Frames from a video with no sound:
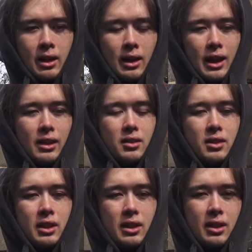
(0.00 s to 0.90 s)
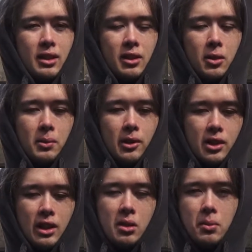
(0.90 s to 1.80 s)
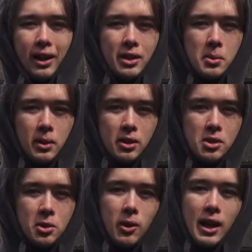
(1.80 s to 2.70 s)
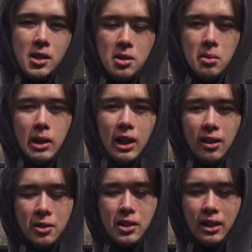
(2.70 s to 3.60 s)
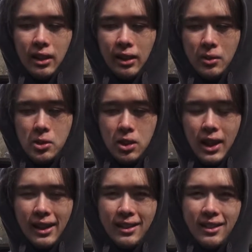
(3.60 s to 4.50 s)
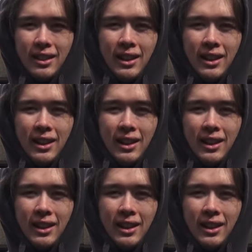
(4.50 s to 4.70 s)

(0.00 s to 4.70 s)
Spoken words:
And the goal was, I didn't actually want to scratch the block or sand down, I was just getting